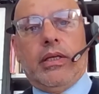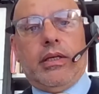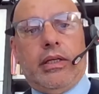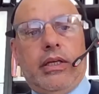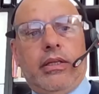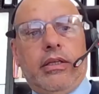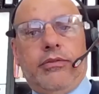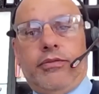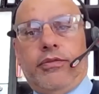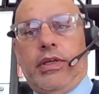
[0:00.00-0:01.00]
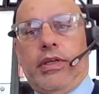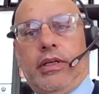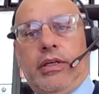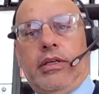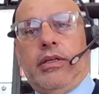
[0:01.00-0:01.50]
again, if
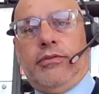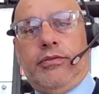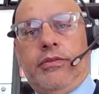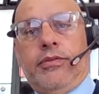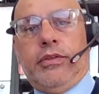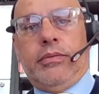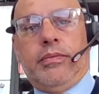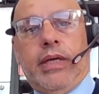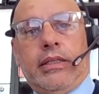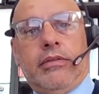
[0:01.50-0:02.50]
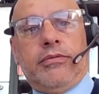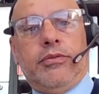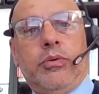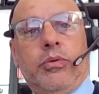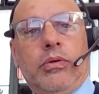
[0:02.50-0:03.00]
you're acting
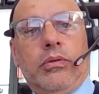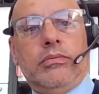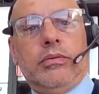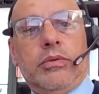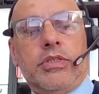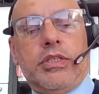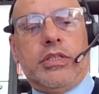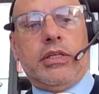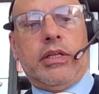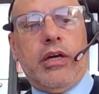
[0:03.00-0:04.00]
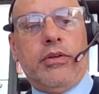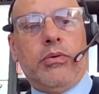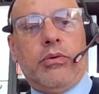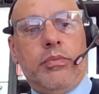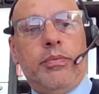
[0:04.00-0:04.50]
for or assisting an owner
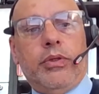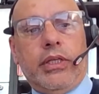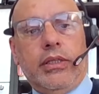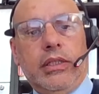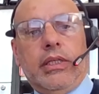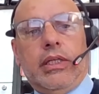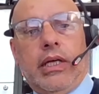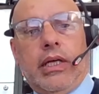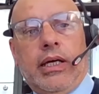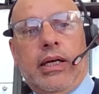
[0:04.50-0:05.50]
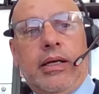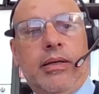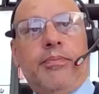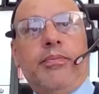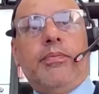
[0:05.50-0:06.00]
or a builder,
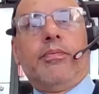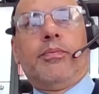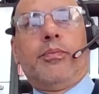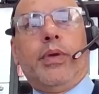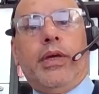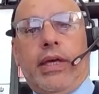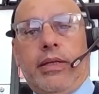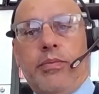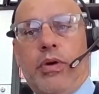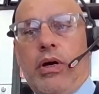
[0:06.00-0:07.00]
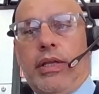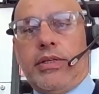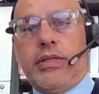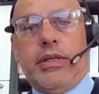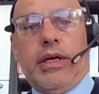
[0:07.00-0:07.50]
bear that in
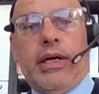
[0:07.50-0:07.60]
mind